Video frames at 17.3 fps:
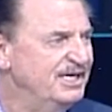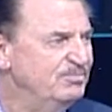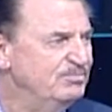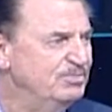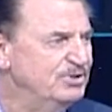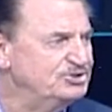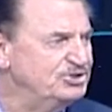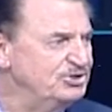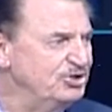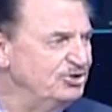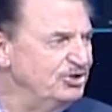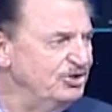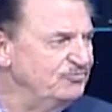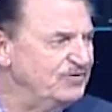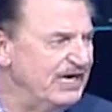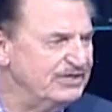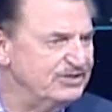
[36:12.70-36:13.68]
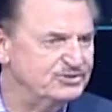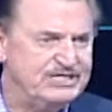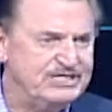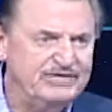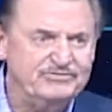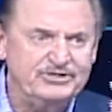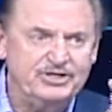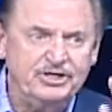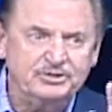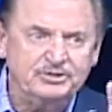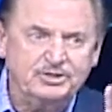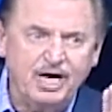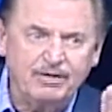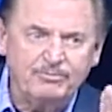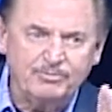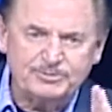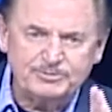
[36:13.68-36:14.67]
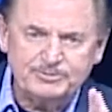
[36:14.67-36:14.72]
But you know, you find yourself in
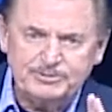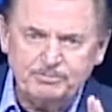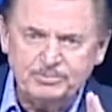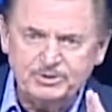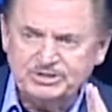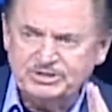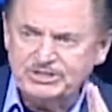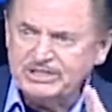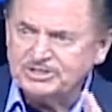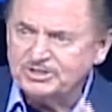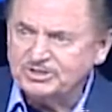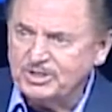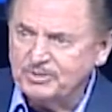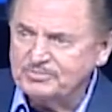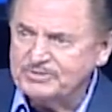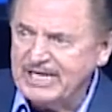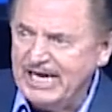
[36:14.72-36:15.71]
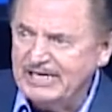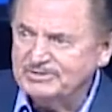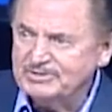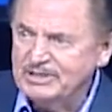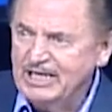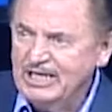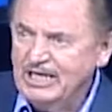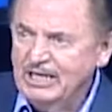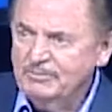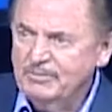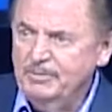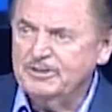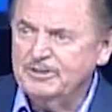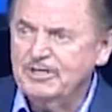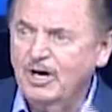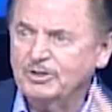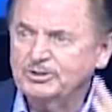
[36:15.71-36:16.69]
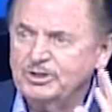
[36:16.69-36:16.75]
uncomfortable positions sometimes, but
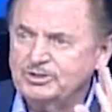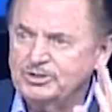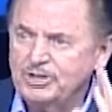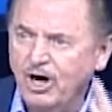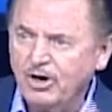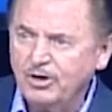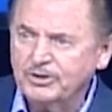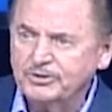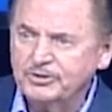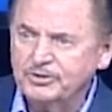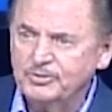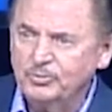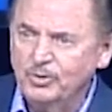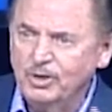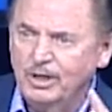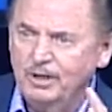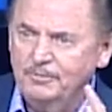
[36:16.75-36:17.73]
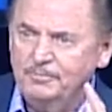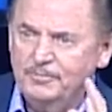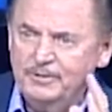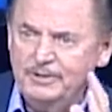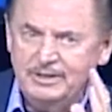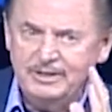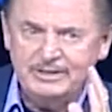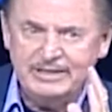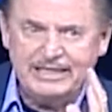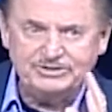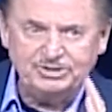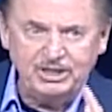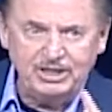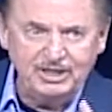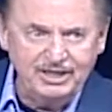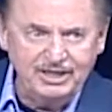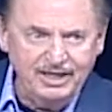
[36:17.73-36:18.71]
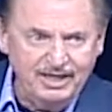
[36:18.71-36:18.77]
because you're talking to the woman that
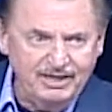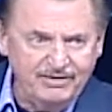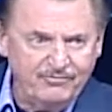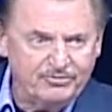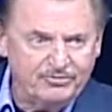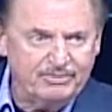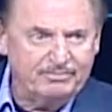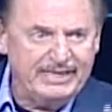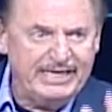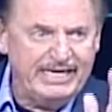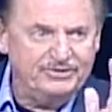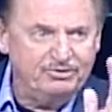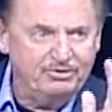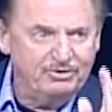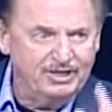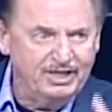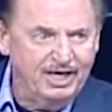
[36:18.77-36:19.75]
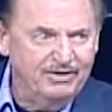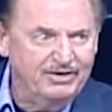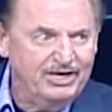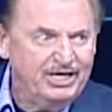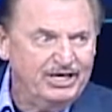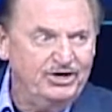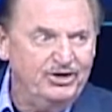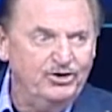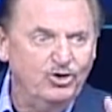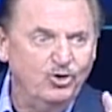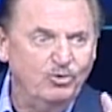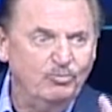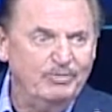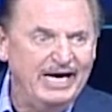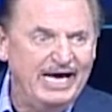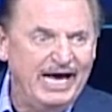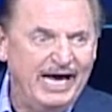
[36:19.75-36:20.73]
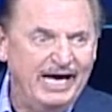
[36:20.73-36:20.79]
you love or the man you love, you don't
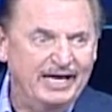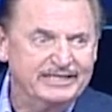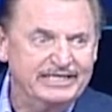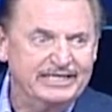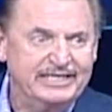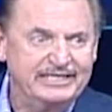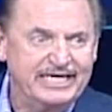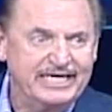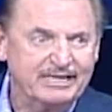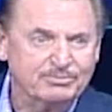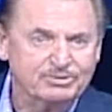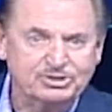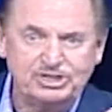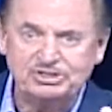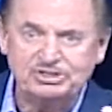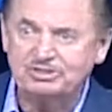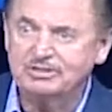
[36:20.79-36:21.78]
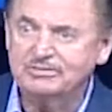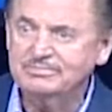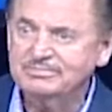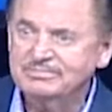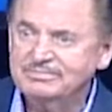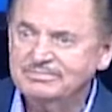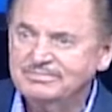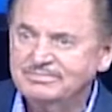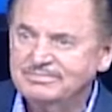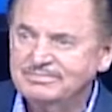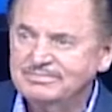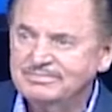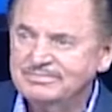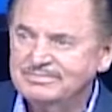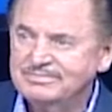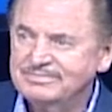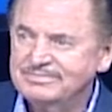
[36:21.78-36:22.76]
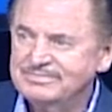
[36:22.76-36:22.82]
mind getting out of position.
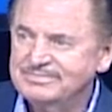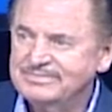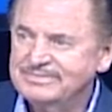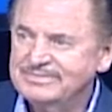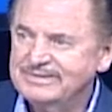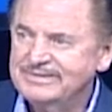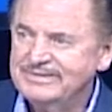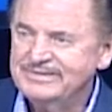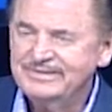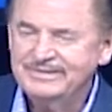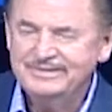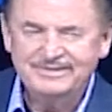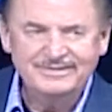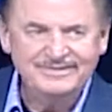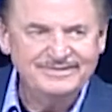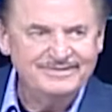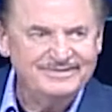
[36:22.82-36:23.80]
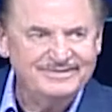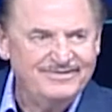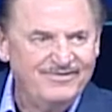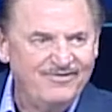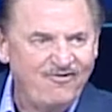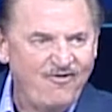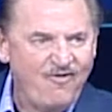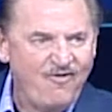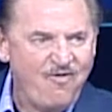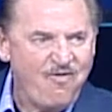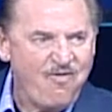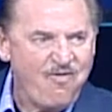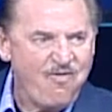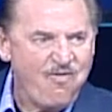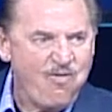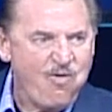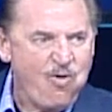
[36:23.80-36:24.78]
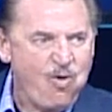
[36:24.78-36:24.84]
That's right.
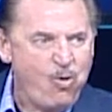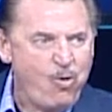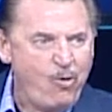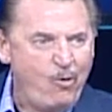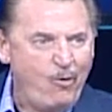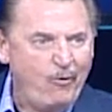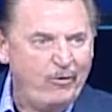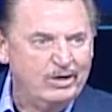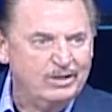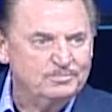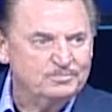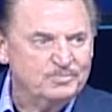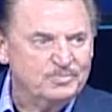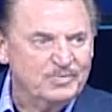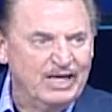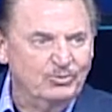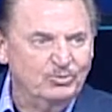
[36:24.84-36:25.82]
Amen.